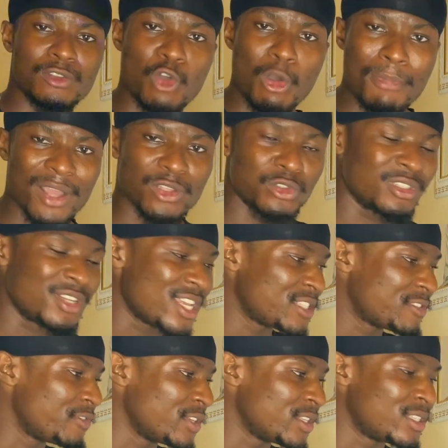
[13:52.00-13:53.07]
come back to the next
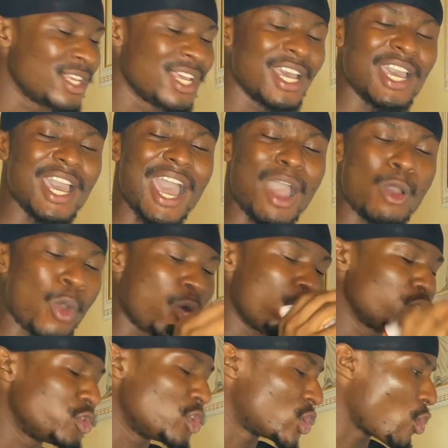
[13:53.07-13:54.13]
phase. We're going
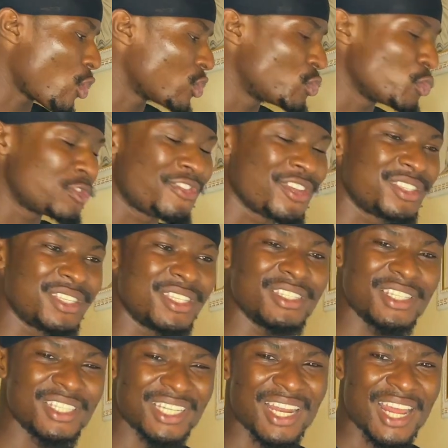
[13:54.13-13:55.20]
to discuss those phases in
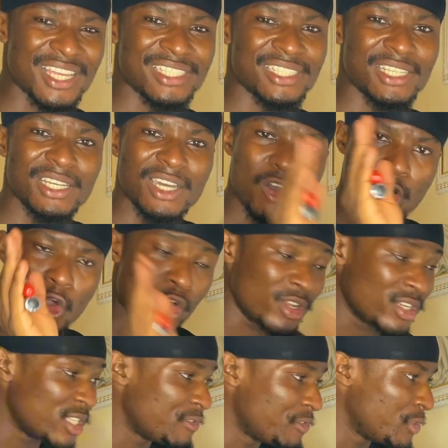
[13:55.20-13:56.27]
this class or in
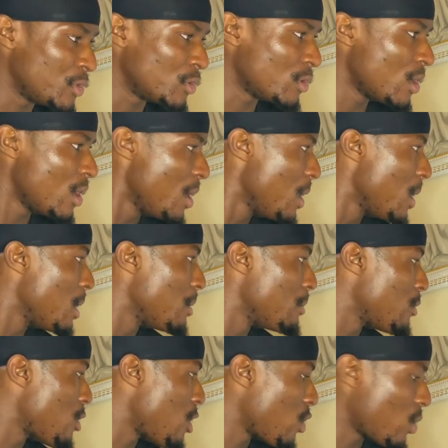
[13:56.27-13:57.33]
this video.
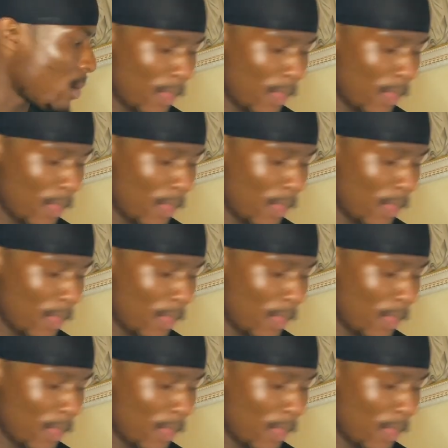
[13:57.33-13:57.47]
But